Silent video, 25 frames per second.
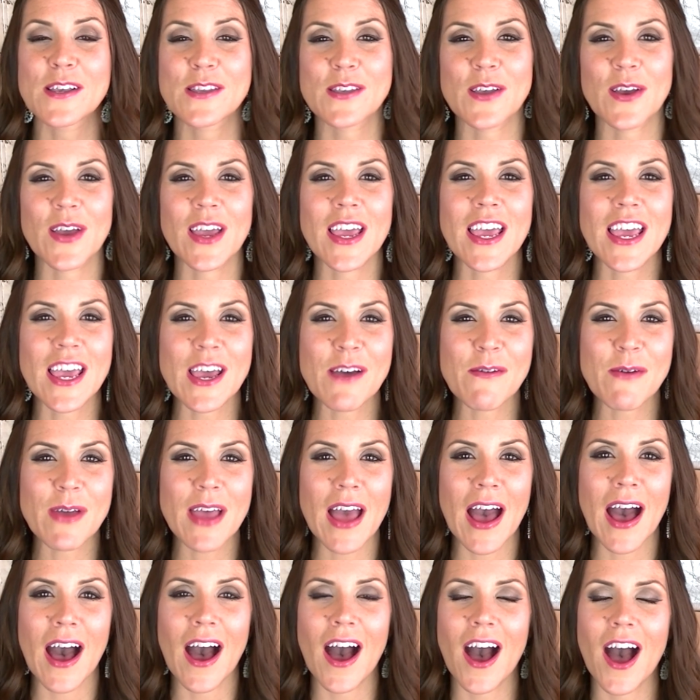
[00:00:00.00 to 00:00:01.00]
So here
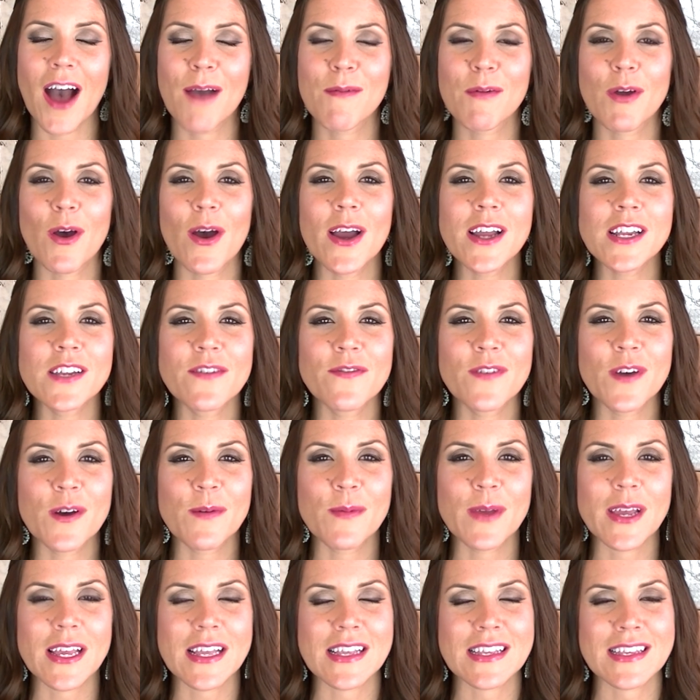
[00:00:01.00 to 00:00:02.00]
we are. I'm going to
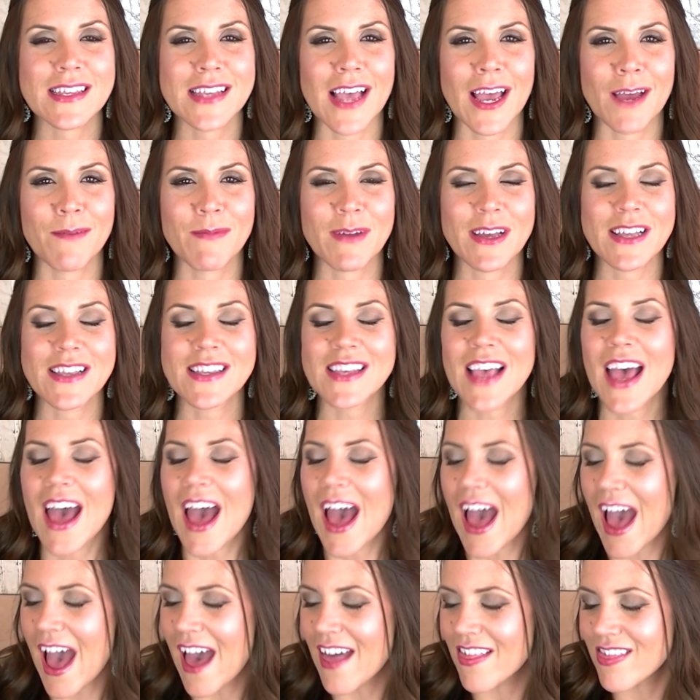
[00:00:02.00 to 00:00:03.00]
film it in segments,
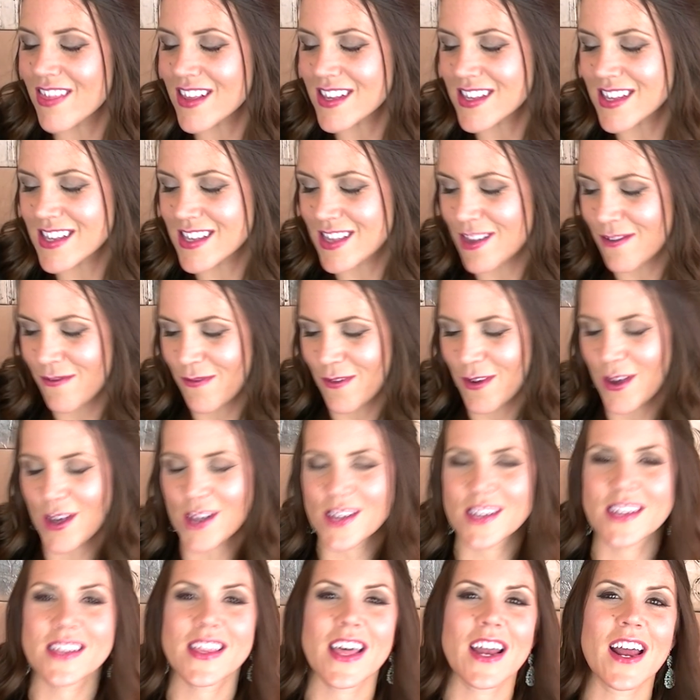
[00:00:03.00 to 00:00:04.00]
and this is the
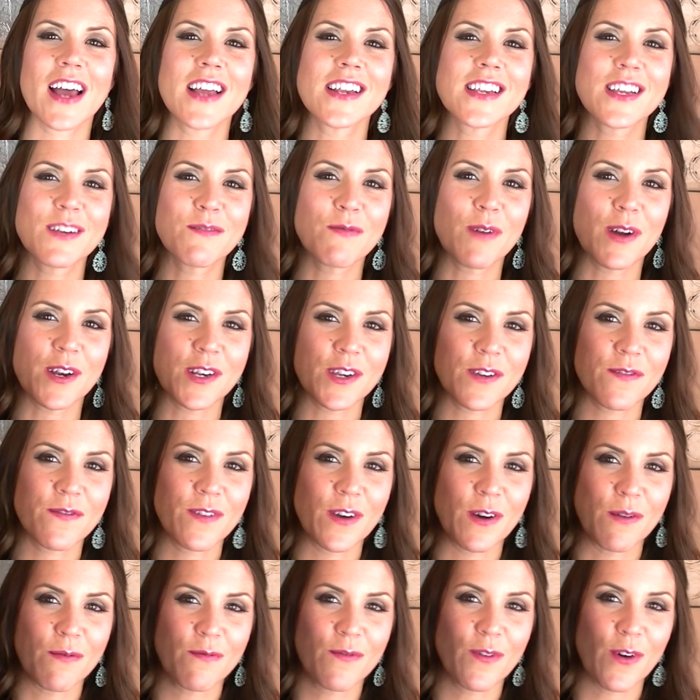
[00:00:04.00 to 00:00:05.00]
first that I did want to
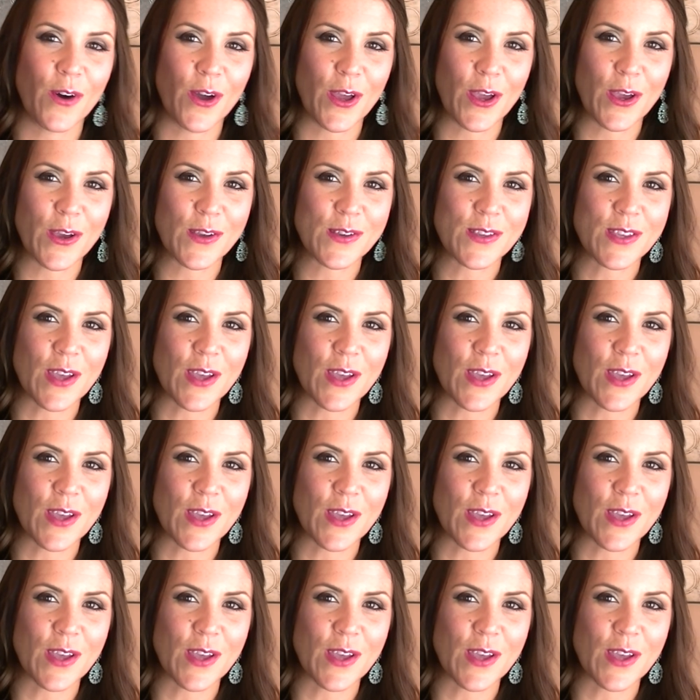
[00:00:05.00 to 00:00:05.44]
film for you.